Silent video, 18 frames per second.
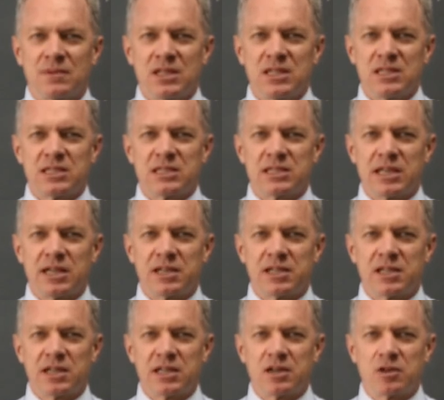Business
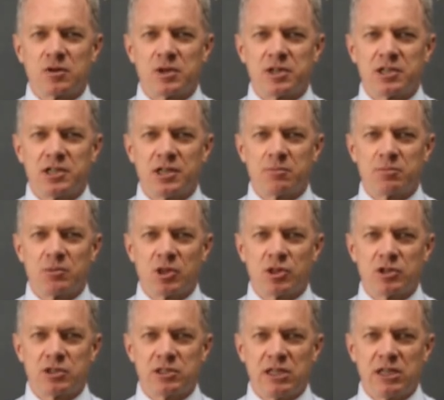Calculator, question number
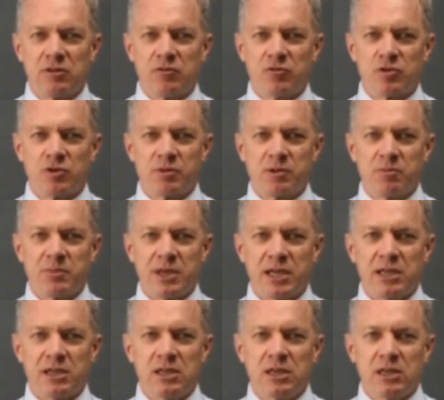13 from the
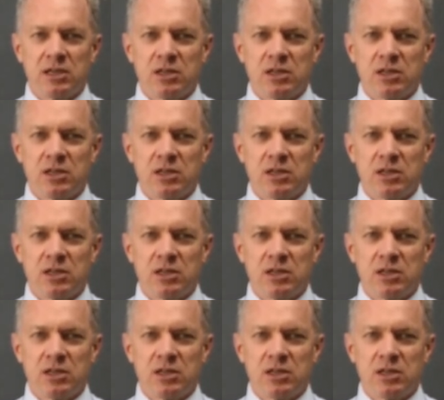May